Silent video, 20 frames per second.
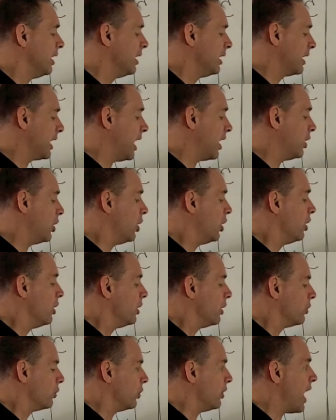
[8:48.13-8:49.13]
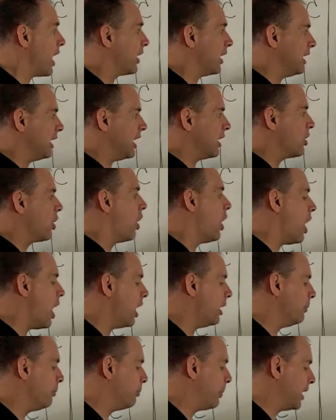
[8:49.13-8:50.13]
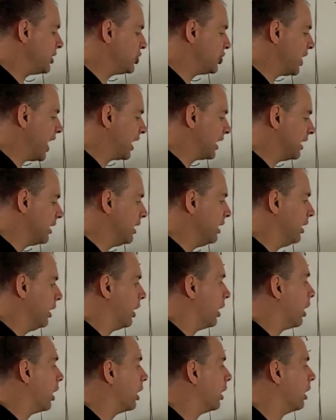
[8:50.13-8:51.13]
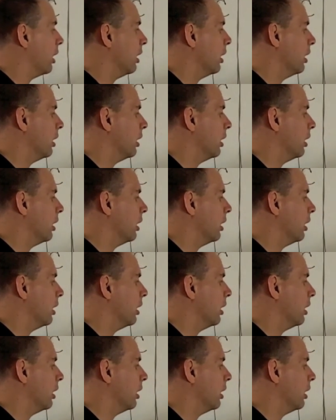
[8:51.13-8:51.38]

okay, they're not going to get caught by checking here.